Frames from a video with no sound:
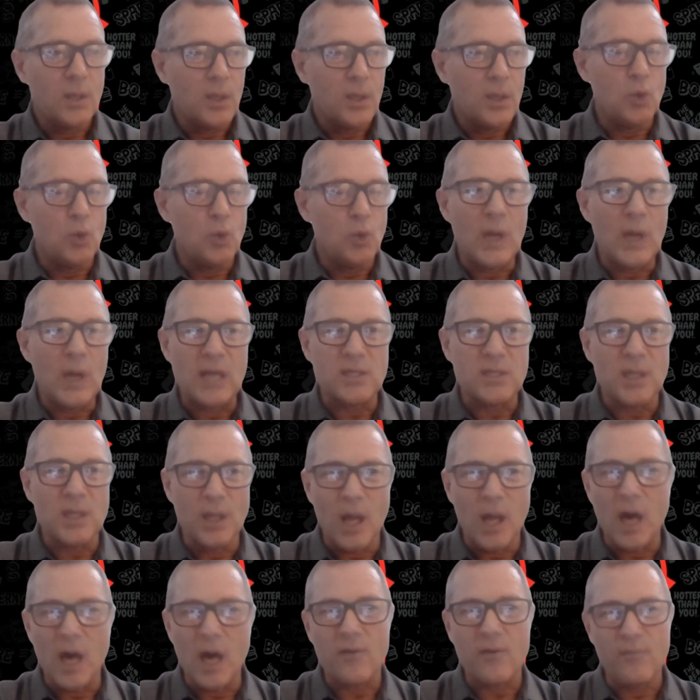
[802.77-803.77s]
you guys a
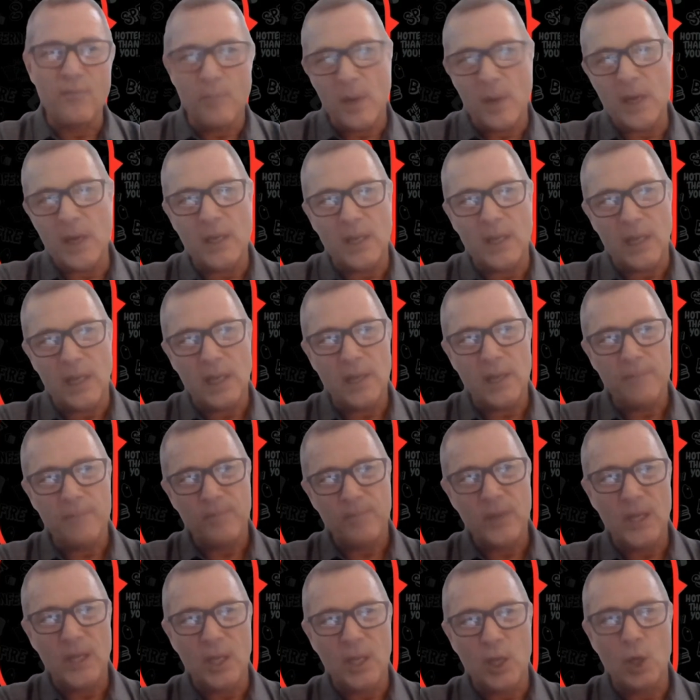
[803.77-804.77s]
lot of money,
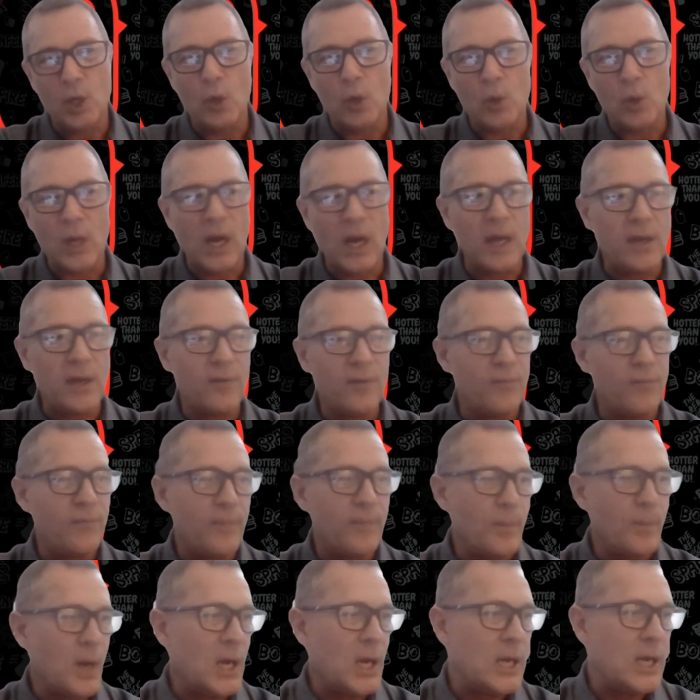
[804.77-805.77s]
you know, kind of,
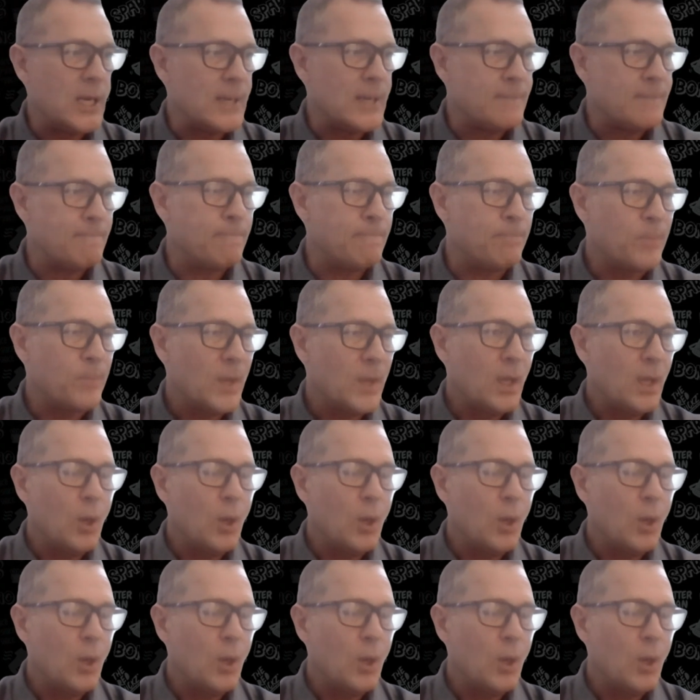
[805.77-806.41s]
um,